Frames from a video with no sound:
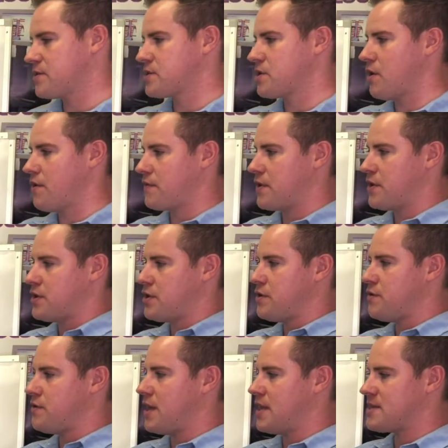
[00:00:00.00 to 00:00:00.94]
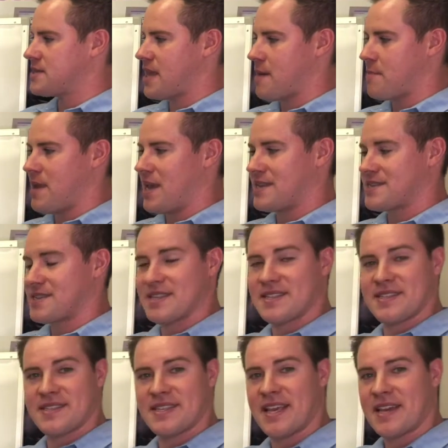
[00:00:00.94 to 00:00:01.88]
So if you do this, that makes a
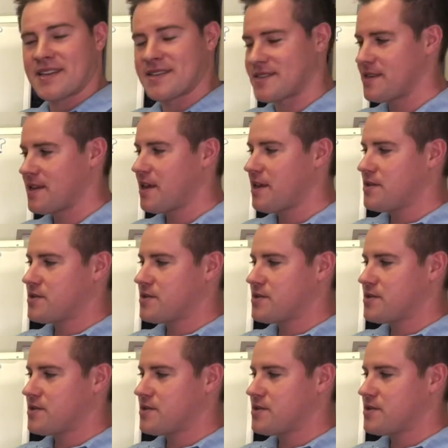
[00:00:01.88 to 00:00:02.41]
6.